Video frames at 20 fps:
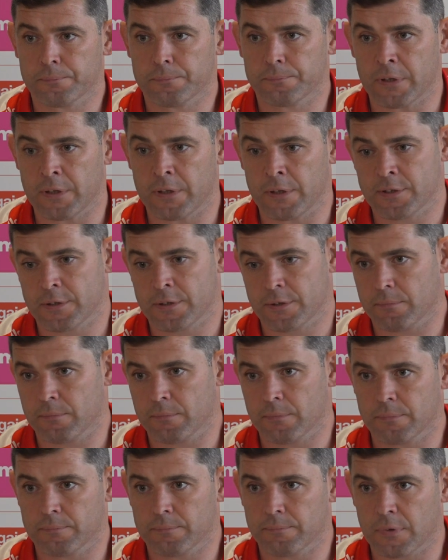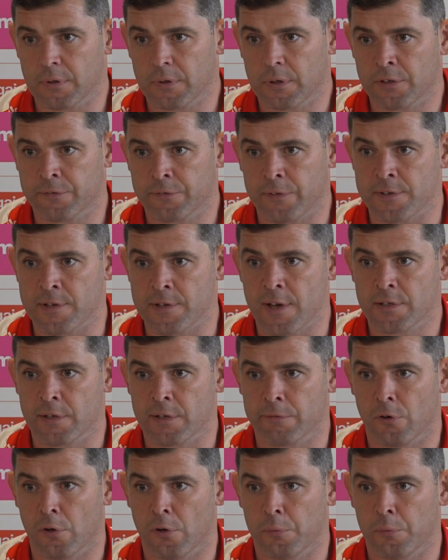is fantastic for me.